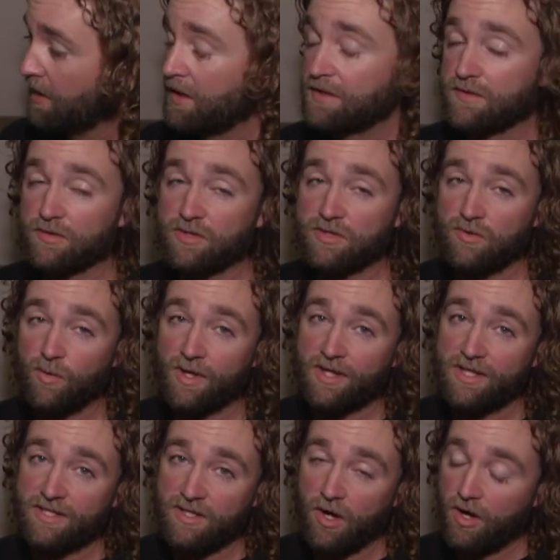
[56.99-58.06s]
So I'll just
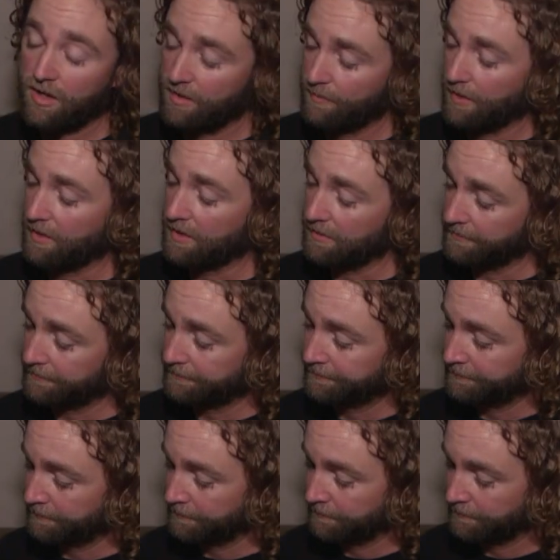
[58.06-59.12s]
quickly talk about it.
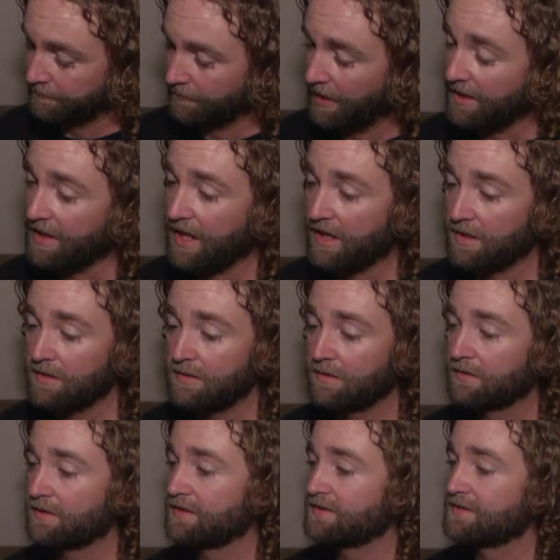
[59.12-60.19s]
Again,
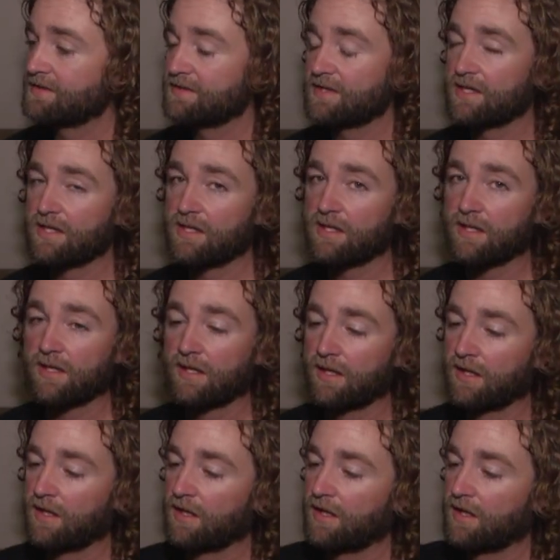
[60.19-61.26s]
this is the
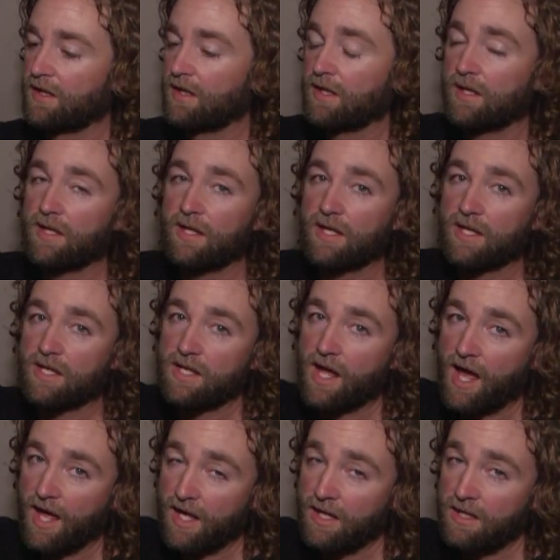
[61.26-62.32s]

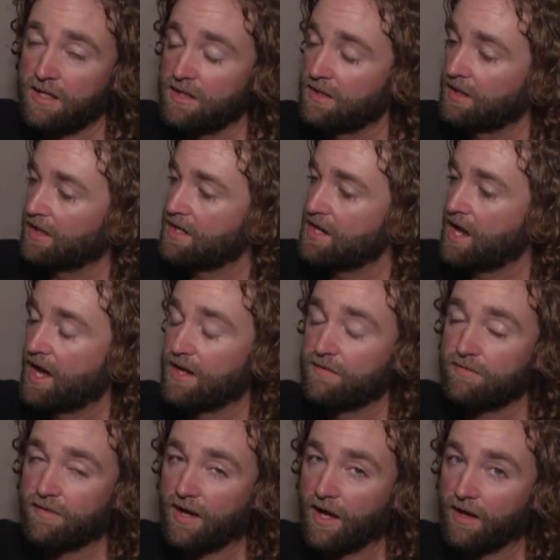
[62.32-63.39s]

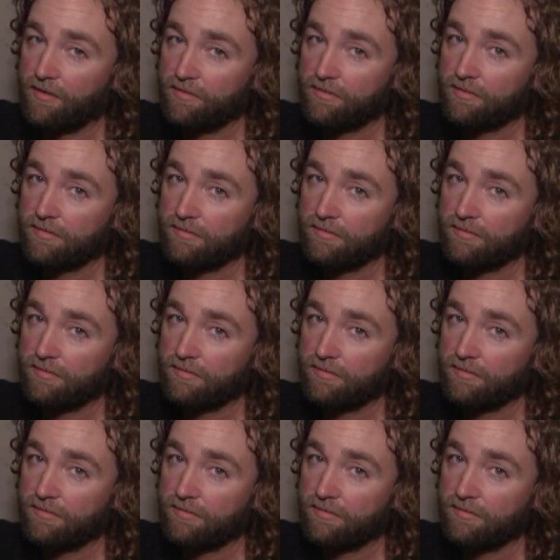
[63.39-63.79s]
995